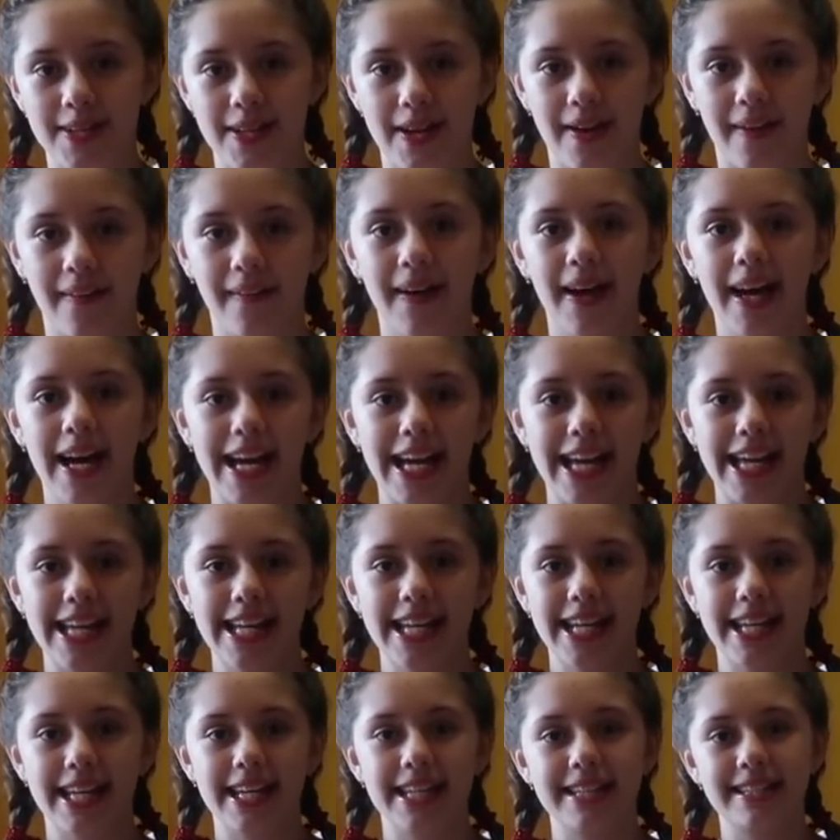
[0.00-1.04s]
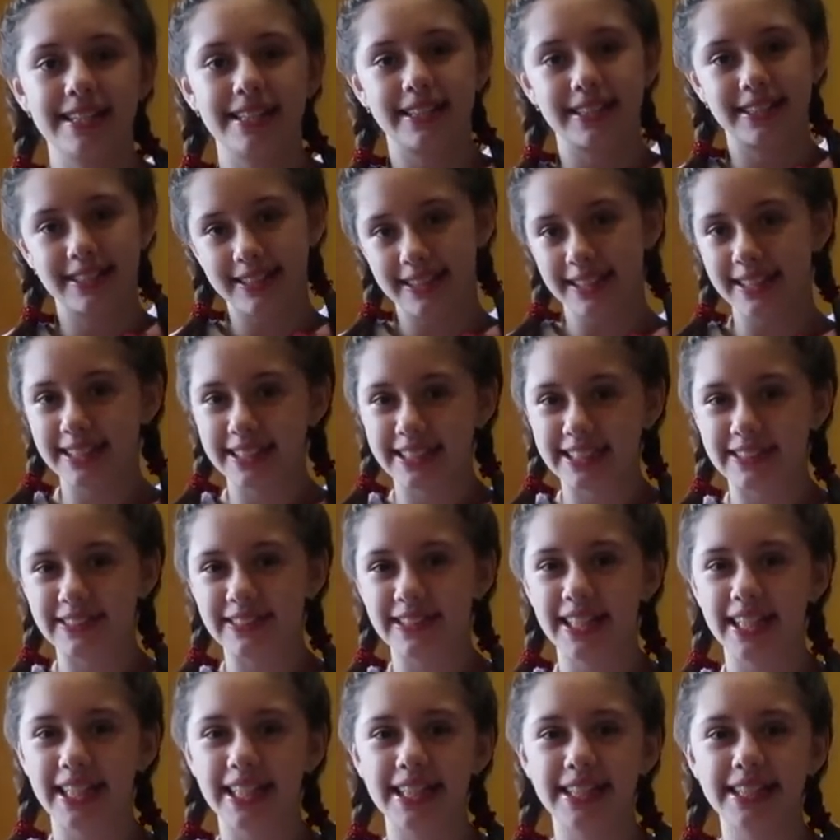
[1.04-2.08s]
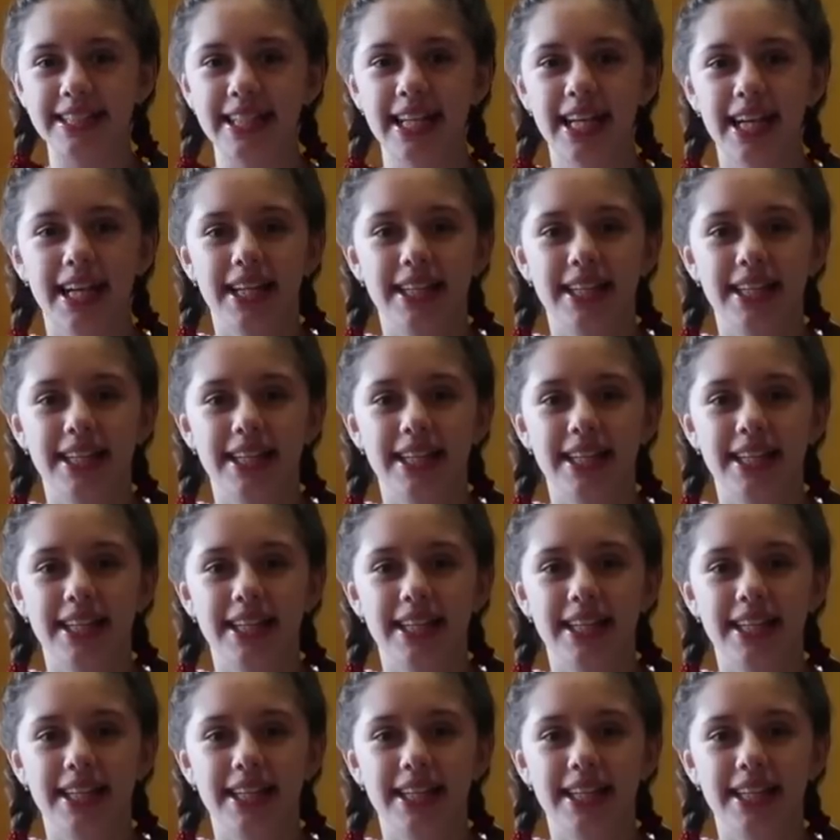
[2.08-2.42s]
know, it is Christmas.